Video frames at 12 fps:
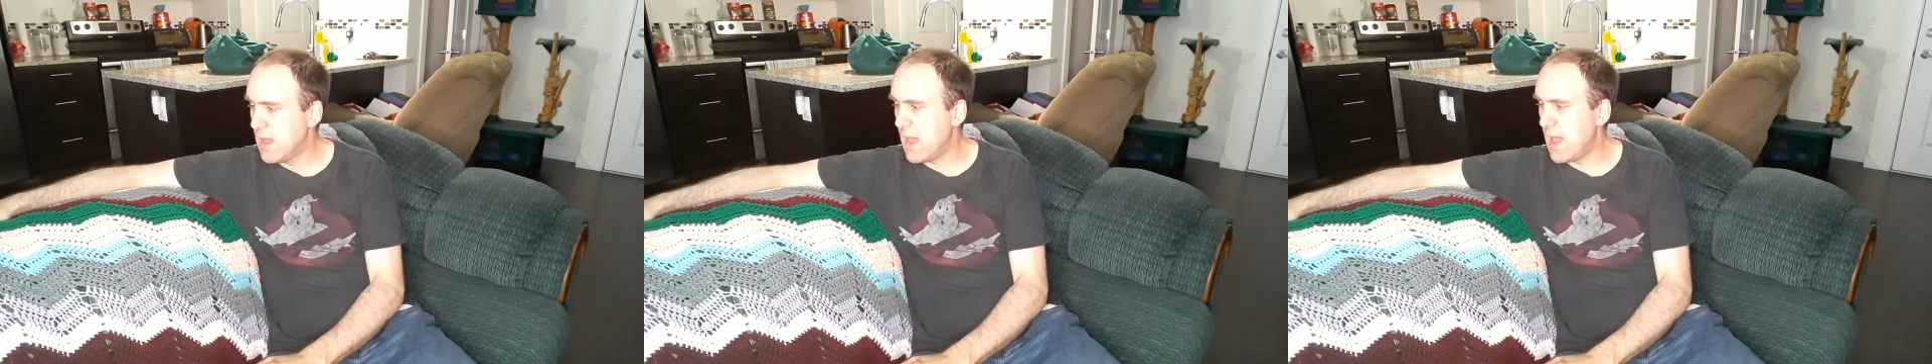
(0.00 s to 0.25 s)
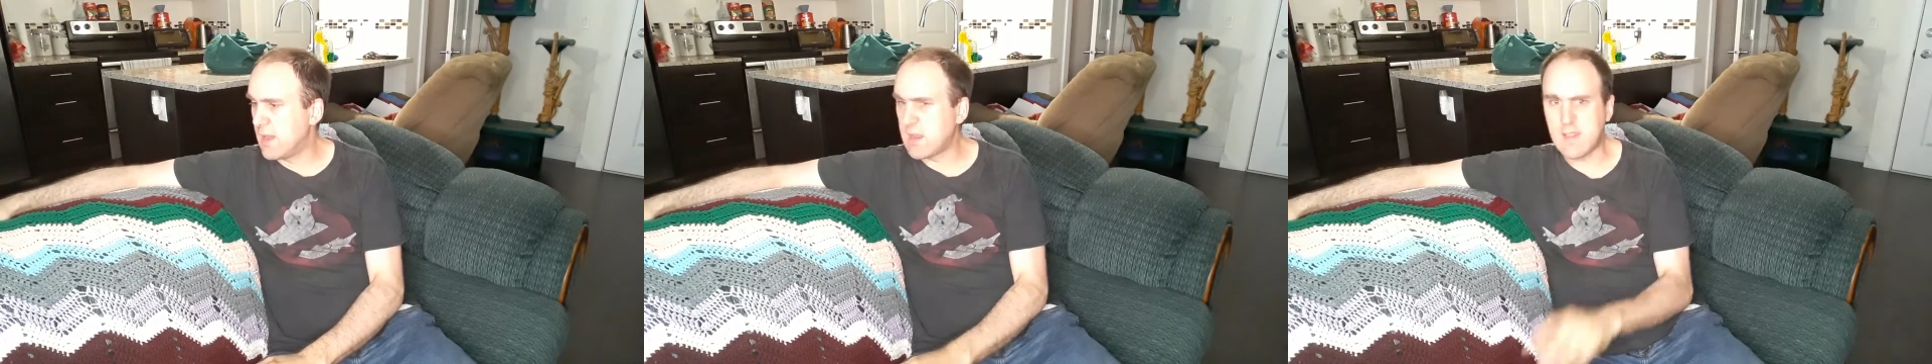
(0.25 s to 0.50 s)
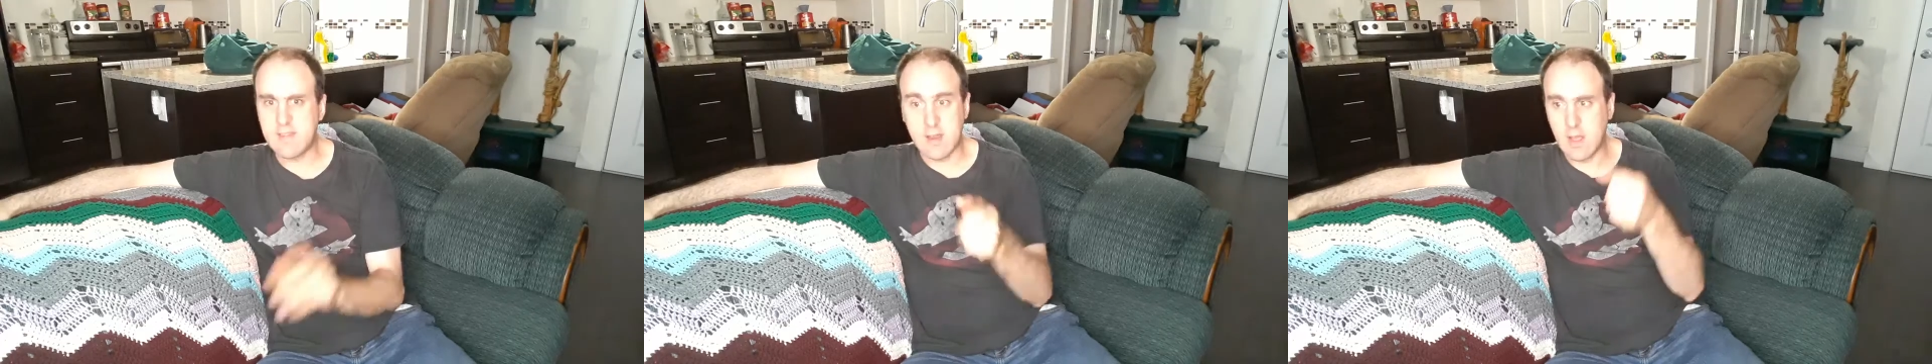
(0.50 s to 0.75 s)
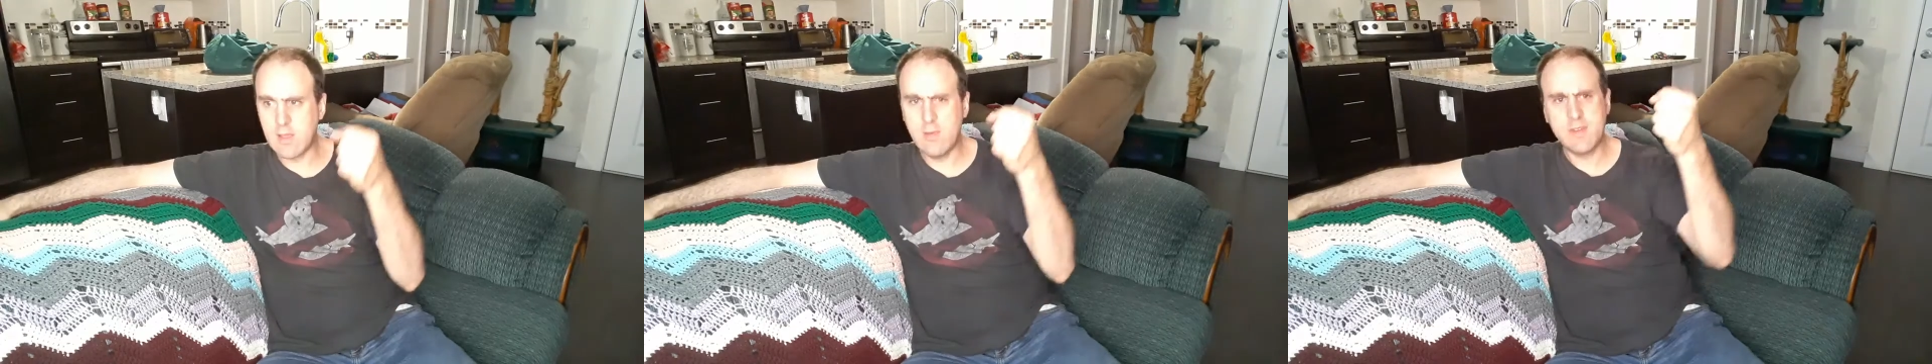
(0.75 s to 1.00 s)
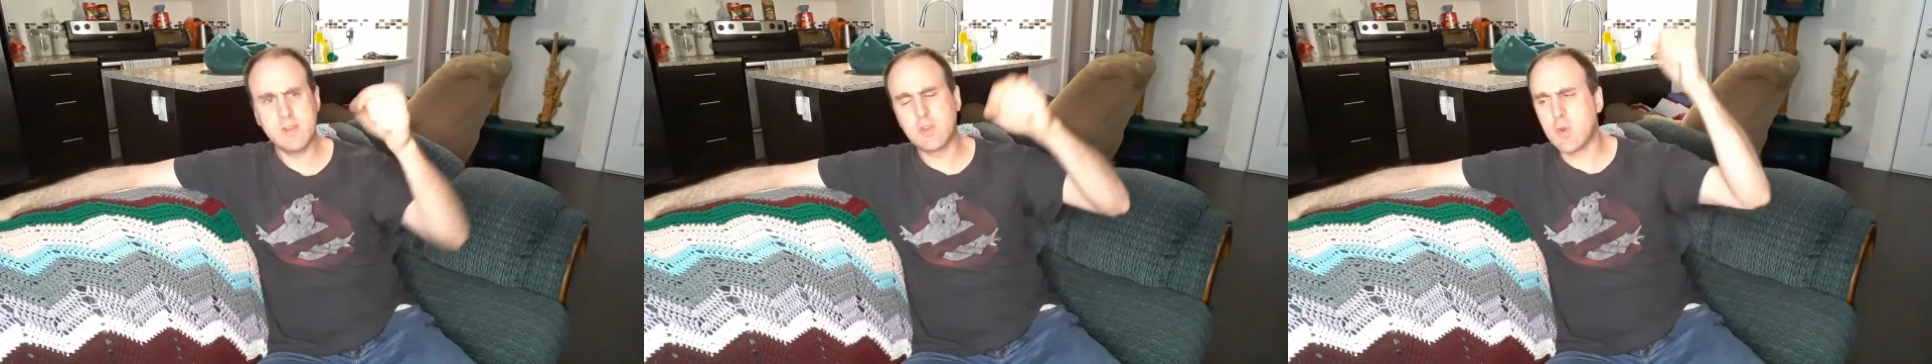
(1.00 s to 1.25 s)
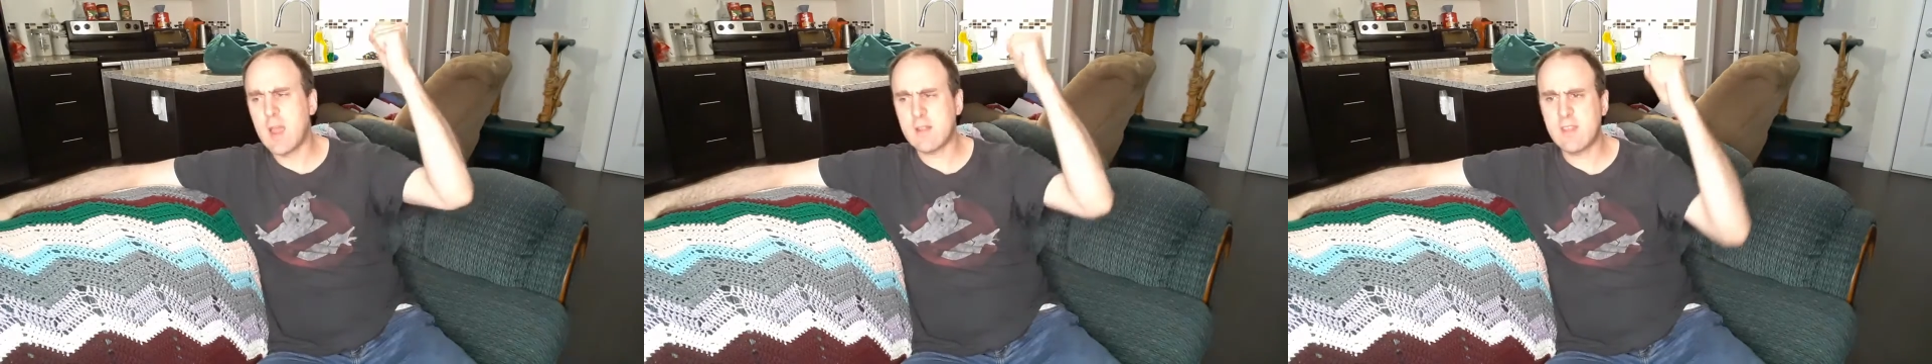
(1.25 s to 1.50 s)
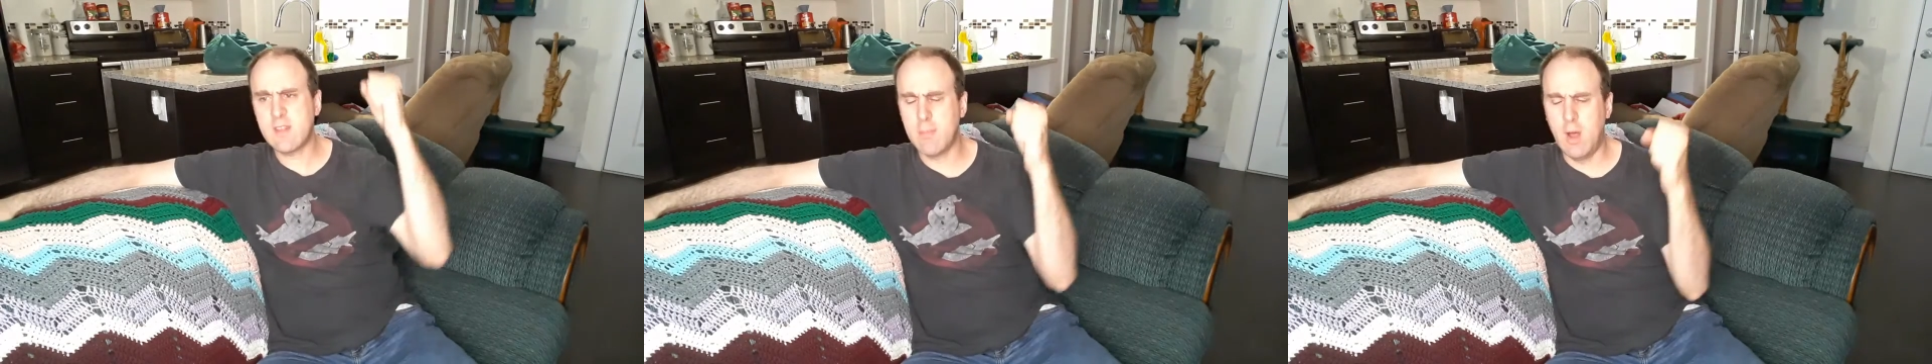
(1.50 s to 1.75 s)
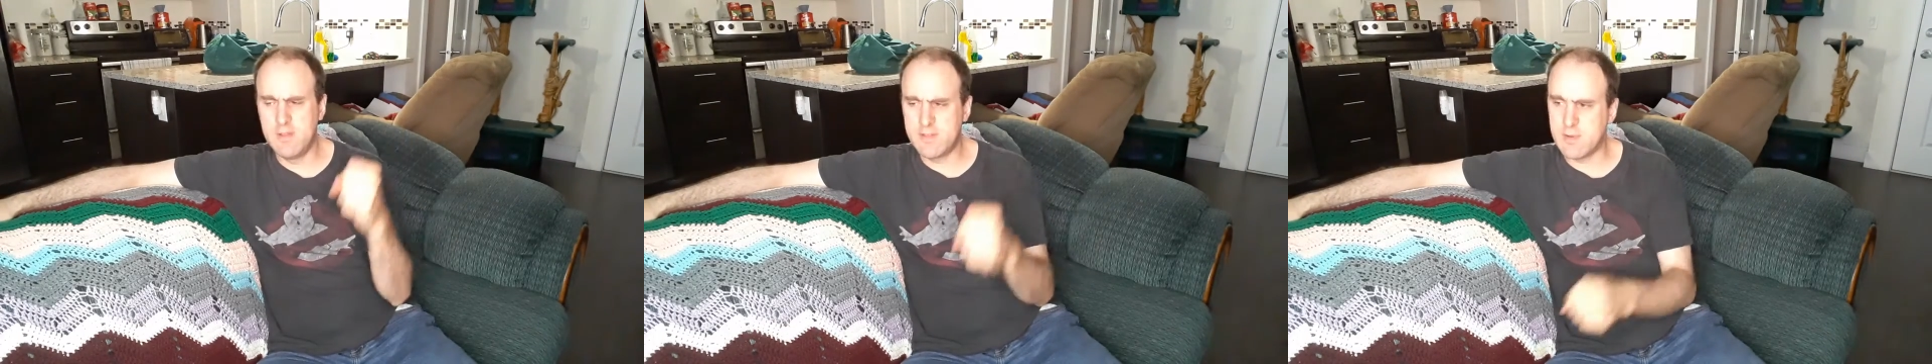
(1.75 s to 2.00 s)
And he said, I used it to track these
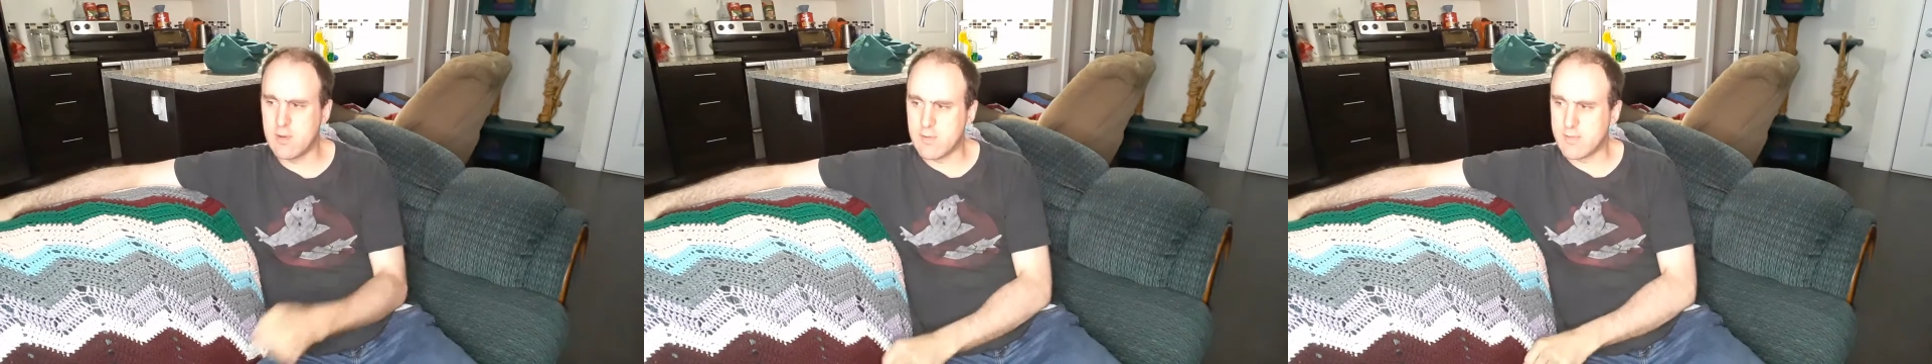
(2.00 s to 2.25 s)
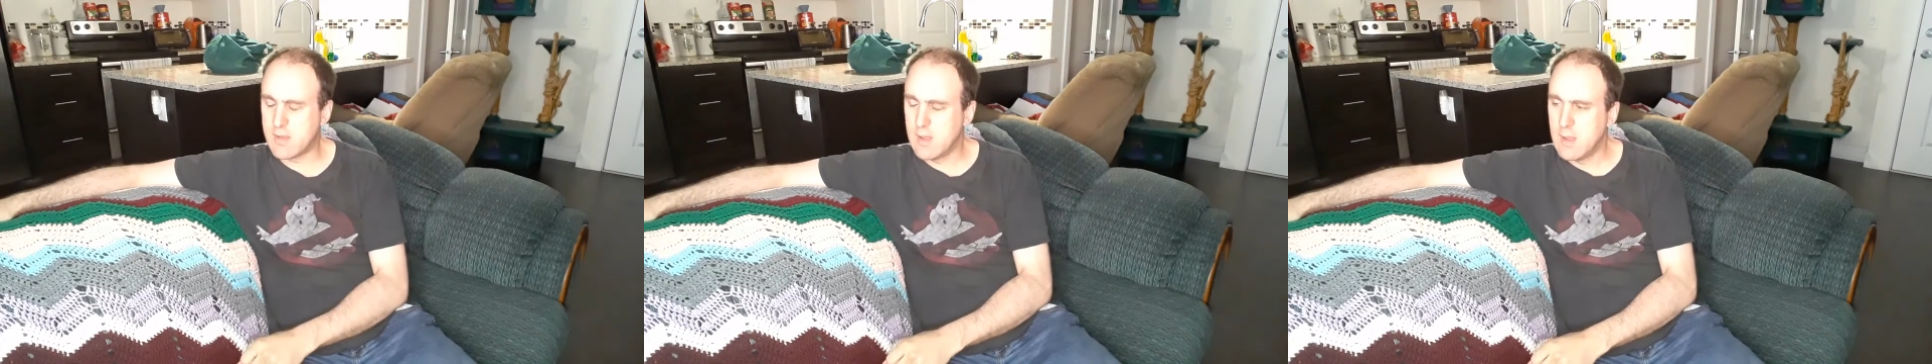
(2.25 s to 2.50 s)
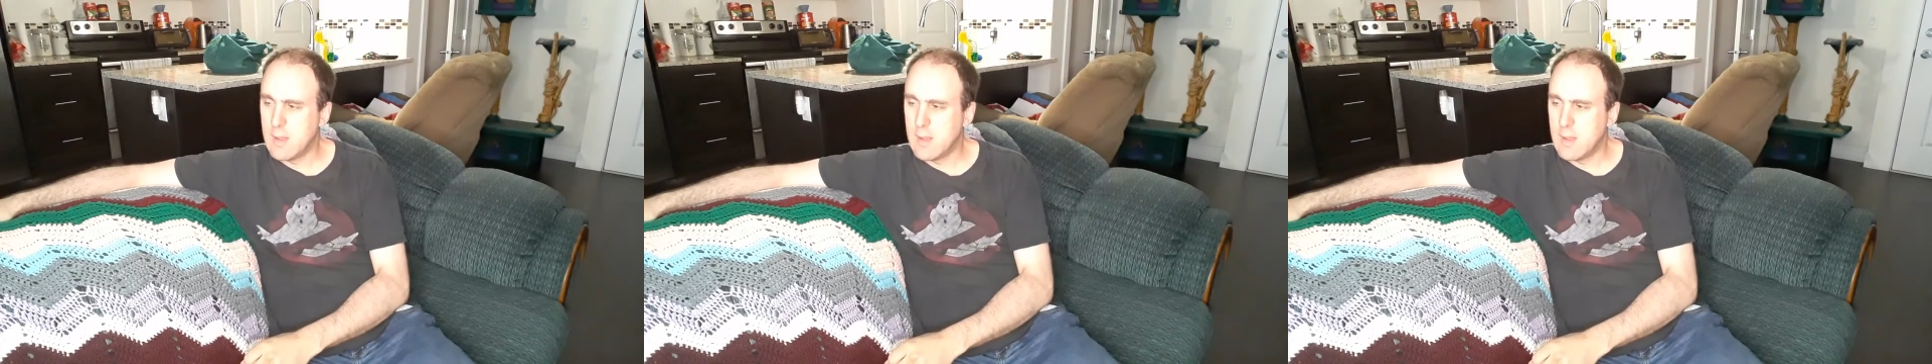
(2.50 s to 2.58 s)
monsters.